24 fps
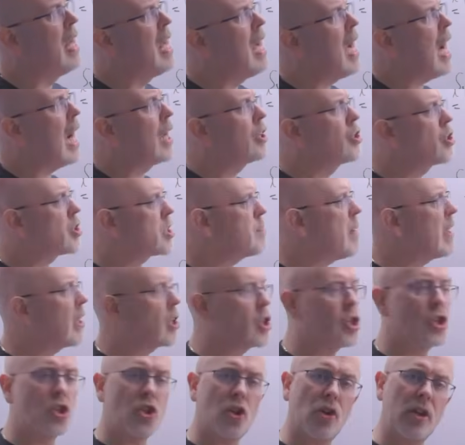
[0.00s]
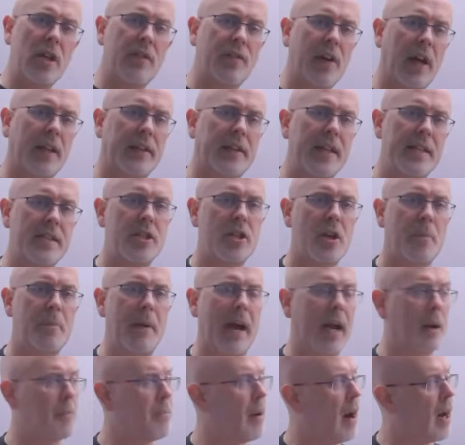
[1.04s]
And just make sure you've got this in your
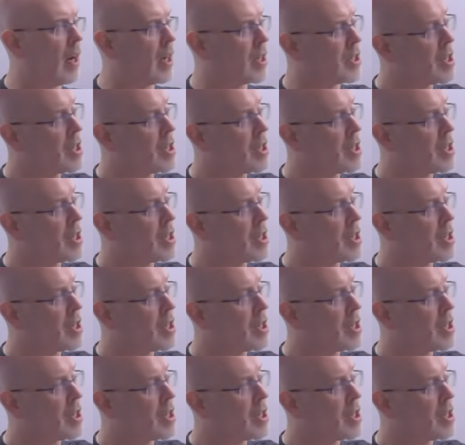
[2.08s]
back pocket,